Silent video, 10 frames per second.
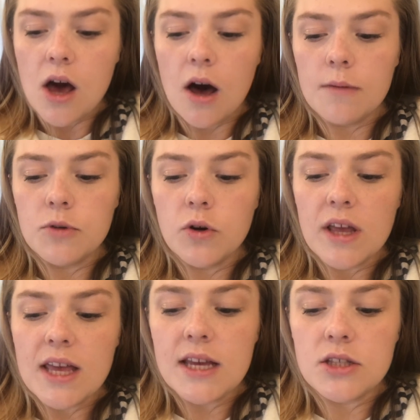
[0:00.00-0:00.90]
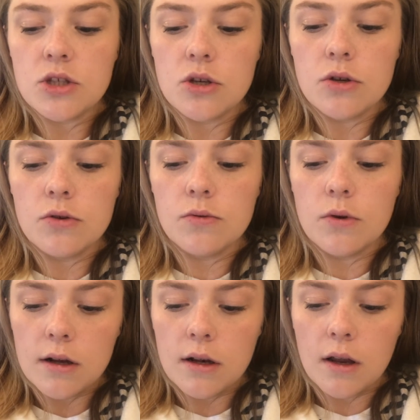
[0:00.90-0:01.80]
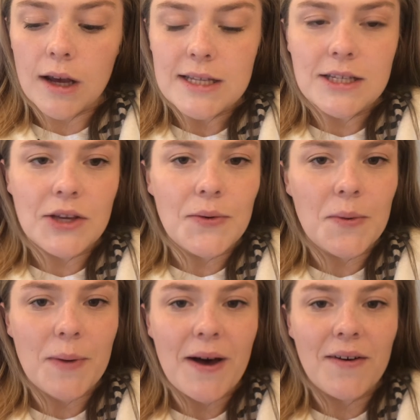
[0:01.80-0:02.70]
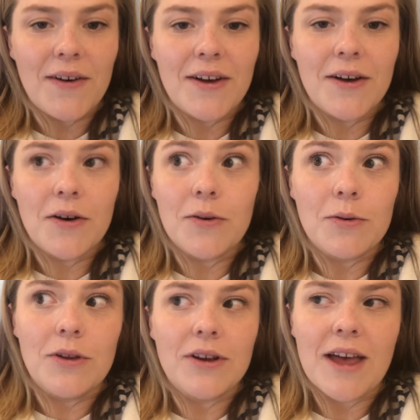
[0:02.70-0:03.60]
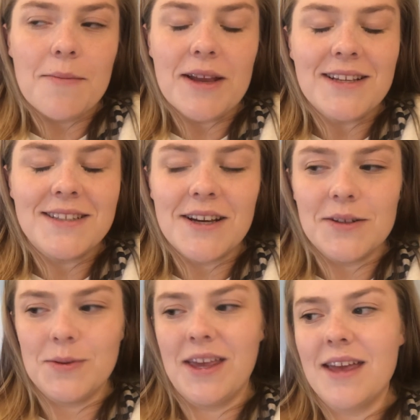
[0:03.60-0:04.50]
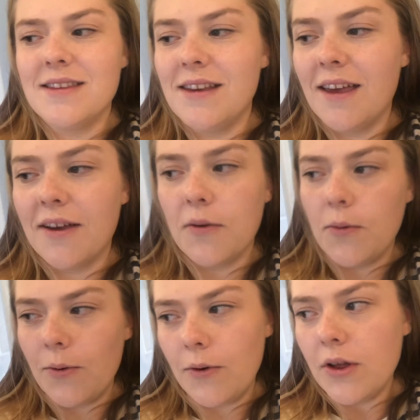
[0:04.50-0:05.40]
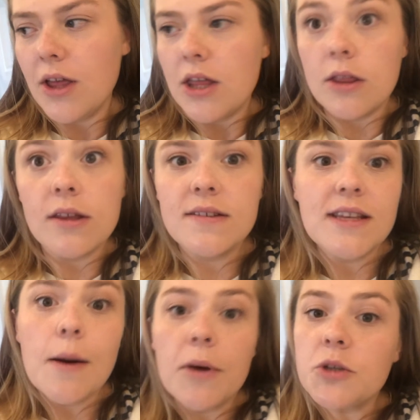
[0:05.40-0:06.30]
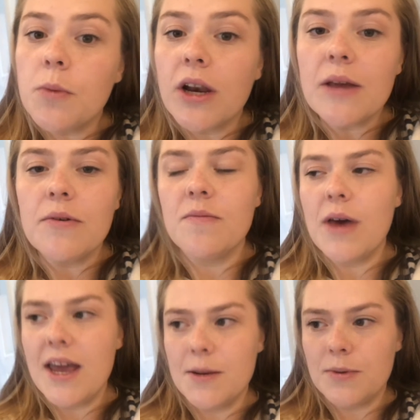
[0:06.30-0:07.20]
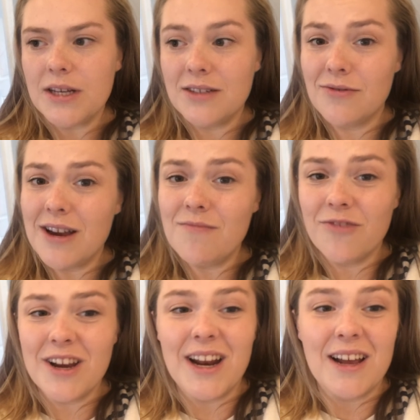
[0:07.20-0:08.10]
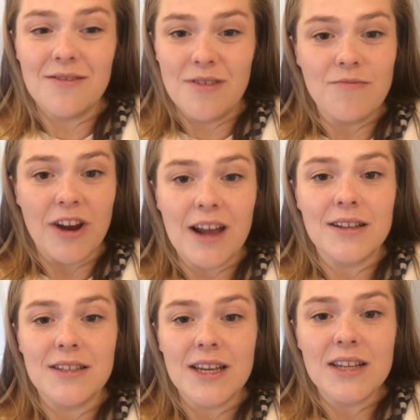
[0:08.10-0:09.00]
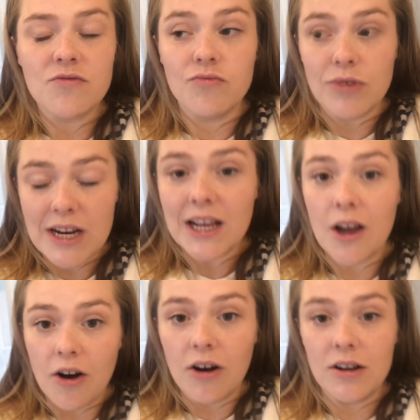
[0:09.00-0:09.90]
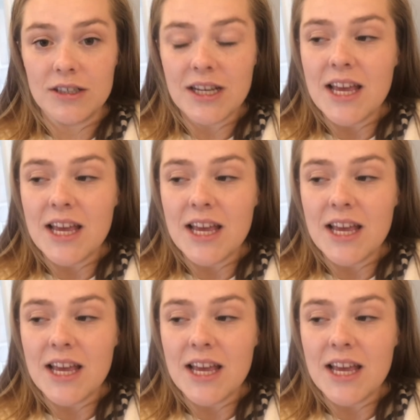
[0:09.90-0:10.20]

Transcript: I'm not here to lie to you about, oh, look how many sales we're getting, or this is how much money we've made, because in reality it's really hard